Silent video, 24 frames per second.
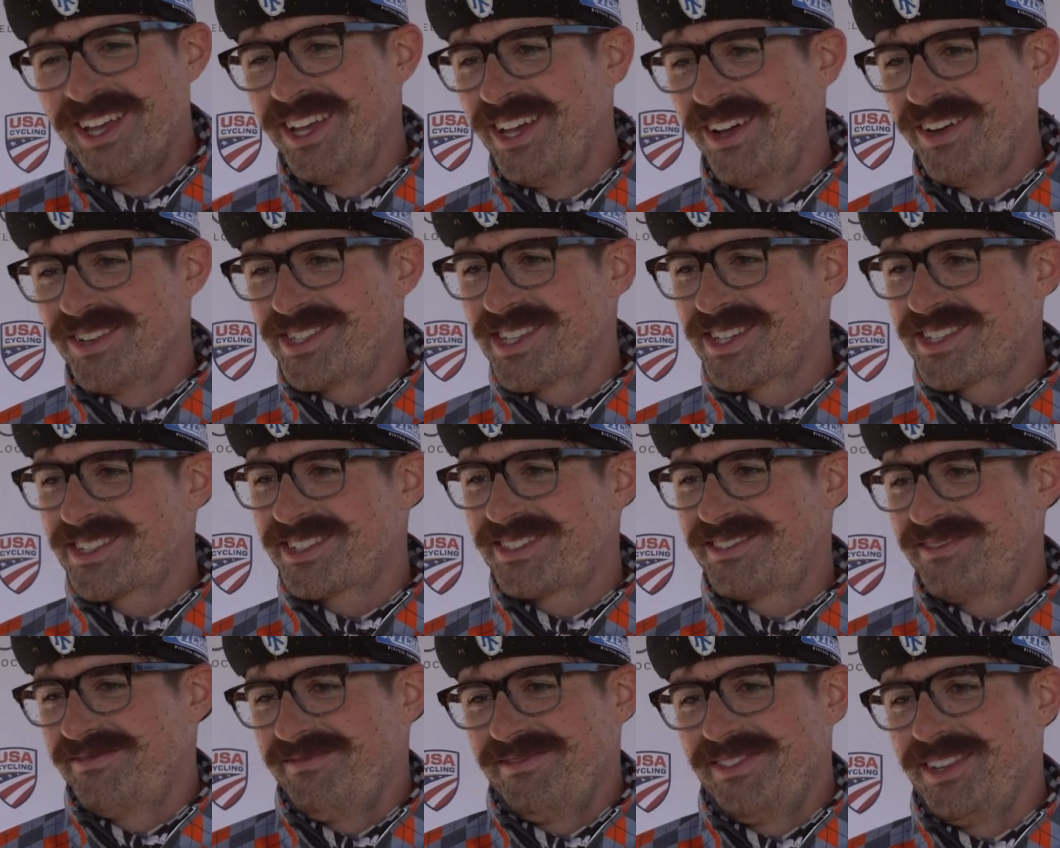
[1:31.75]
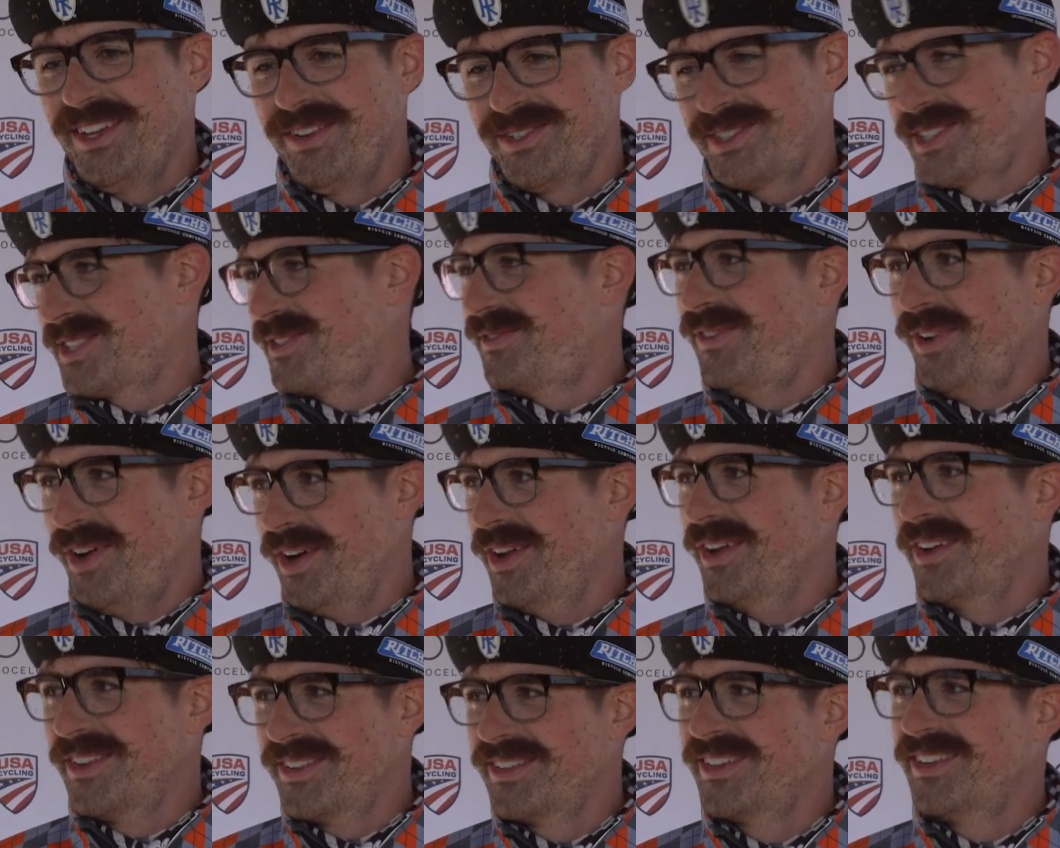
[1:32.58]
It was just
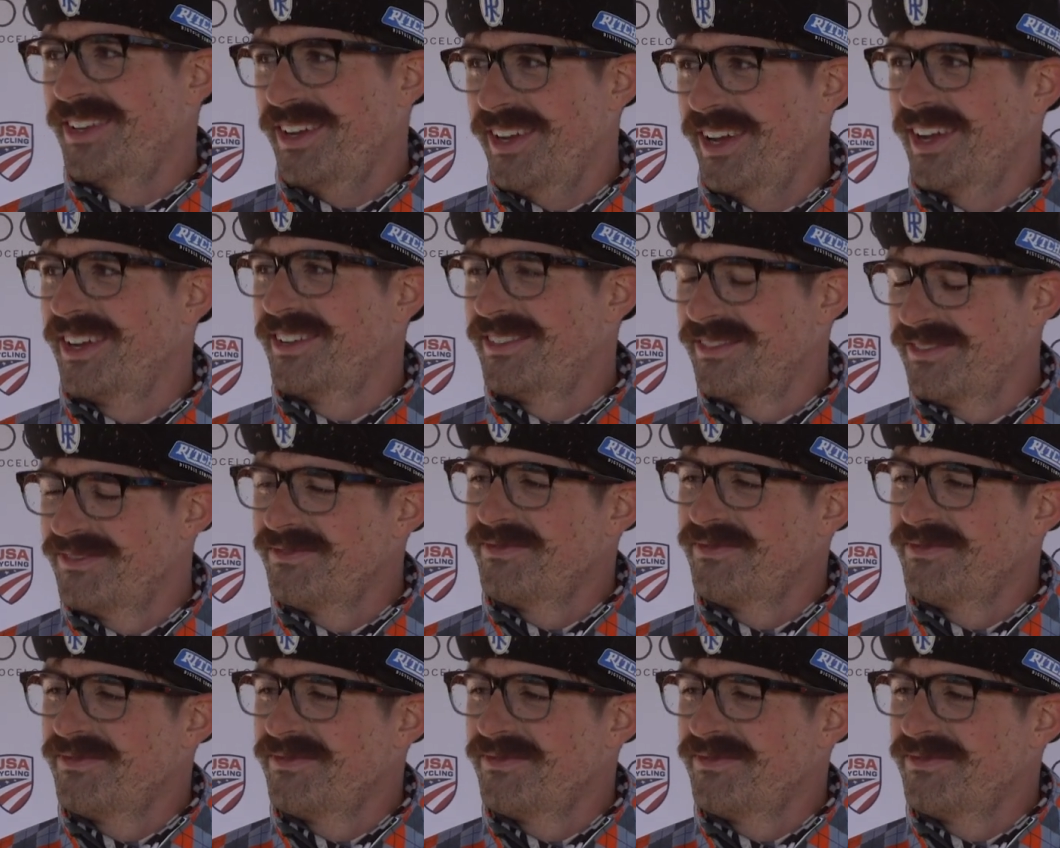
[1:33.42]
fun, yeah.